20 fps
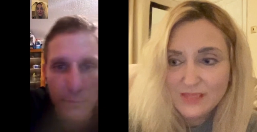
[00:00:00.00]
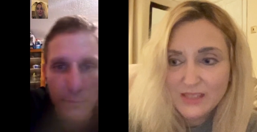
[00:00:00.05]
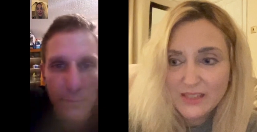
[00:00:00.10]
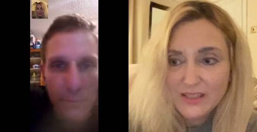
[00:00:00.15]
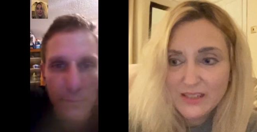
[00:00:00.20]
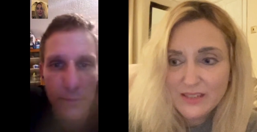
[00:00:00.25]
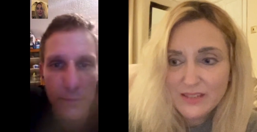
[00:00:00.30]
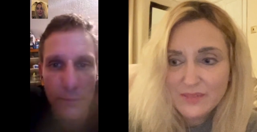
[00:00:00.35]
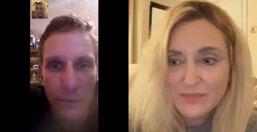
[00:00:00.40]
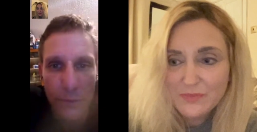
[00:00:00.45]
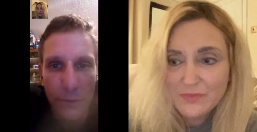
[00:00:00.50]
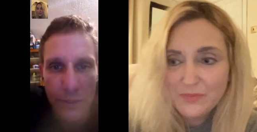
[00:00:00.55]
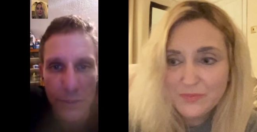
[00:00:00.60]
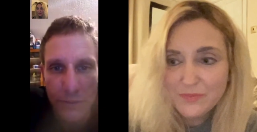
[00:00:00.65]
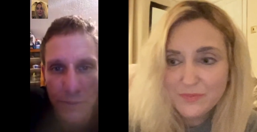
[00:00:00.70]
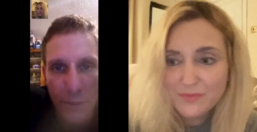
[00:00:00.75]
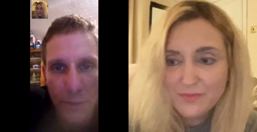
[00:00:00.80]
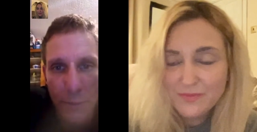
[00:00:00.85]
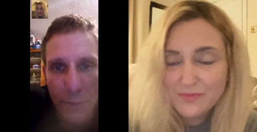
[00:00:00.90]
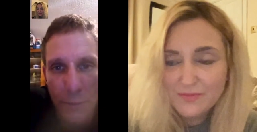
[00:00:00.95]
Speaker 1: Yeah, which is
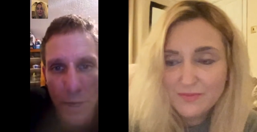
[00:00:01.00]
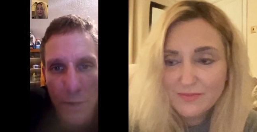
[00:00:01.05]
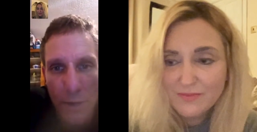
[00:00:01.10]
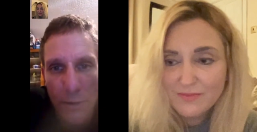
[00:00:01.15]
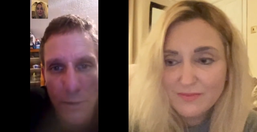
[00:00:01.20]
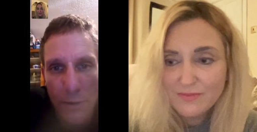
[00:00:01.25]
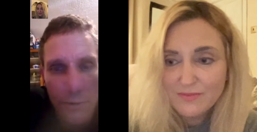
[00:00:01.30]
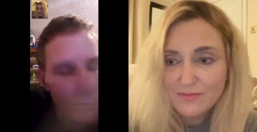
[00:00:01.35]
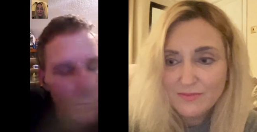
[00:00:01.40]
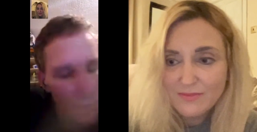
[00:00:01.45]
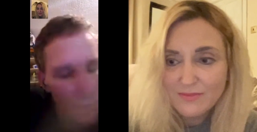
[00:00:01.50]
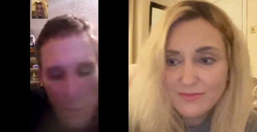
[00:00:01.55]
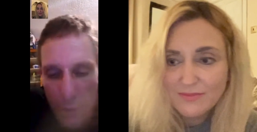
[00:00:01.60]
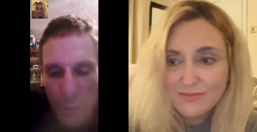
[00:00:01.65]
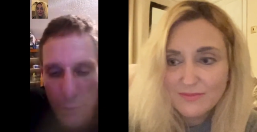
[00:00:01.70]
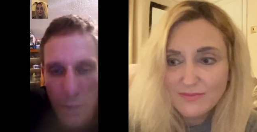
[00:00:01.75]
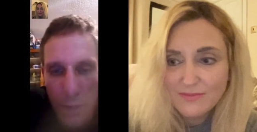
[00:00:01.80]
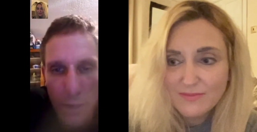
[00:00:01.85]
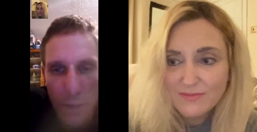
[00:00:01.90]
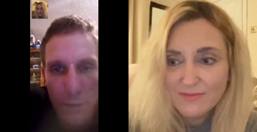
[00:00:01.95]
very rare, very
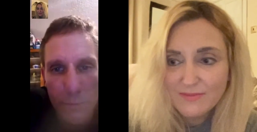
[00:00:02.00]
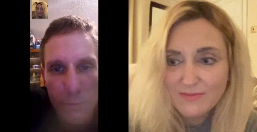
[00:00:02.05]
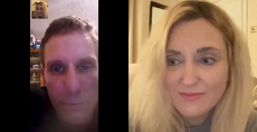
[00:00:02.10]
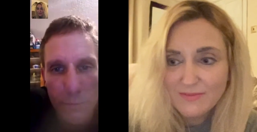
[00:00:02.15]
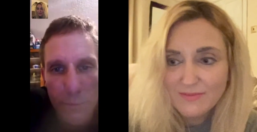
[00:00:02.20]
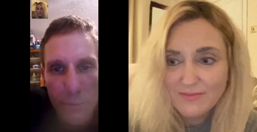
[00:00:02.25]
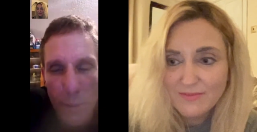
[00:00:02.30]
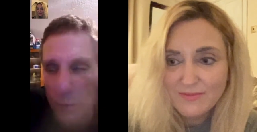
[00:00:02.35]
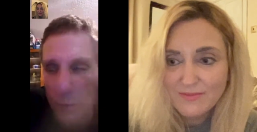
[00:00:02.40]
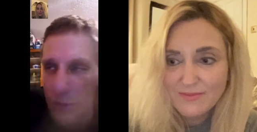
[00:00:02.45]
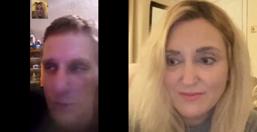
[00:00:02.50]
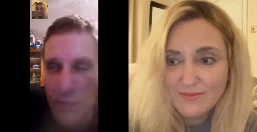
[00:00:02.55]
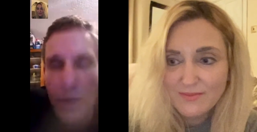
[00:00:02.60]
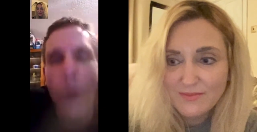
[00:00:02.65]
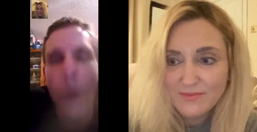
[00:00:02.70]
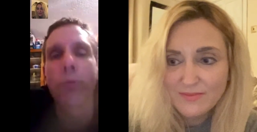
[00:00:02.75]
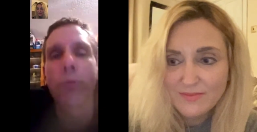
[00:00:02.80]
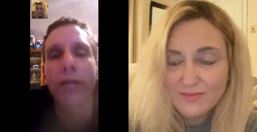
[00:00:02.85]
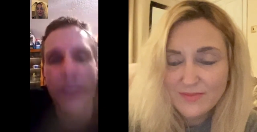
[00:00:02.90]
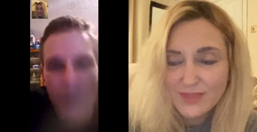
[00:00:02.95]
rare. There wasn't
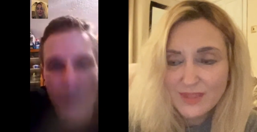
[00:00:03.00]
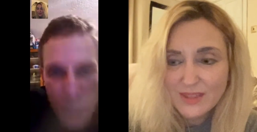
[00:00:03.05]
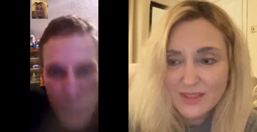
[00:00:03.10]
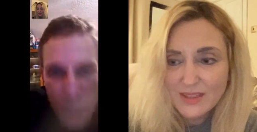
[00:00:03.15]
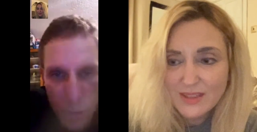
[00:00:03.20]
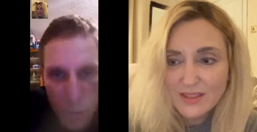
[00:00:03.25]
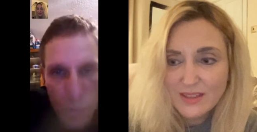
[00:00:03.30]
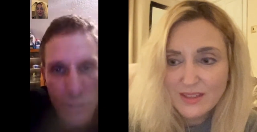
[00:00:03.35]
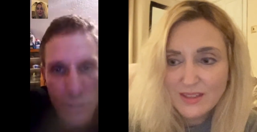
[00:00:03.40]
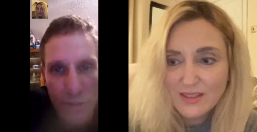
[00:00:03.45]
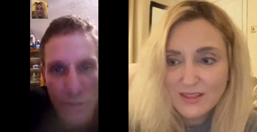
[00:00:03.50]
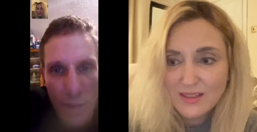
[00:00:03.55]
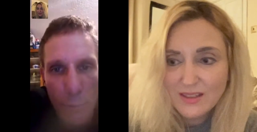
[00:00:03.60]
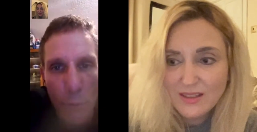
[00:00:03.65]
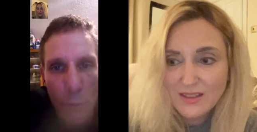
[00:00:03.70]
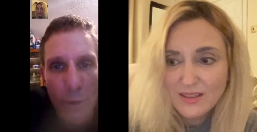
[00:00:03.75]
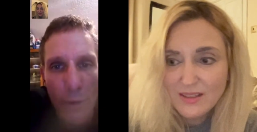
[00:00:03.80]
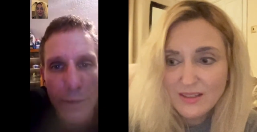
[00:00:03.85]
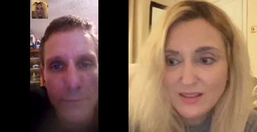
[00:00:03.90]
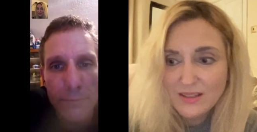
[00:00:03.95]
nobody in that church at that
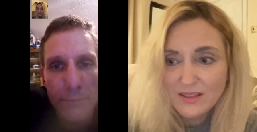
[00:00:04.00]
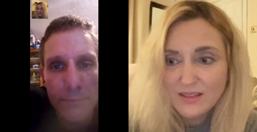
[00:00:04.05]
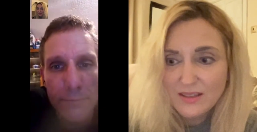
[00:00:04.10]
point.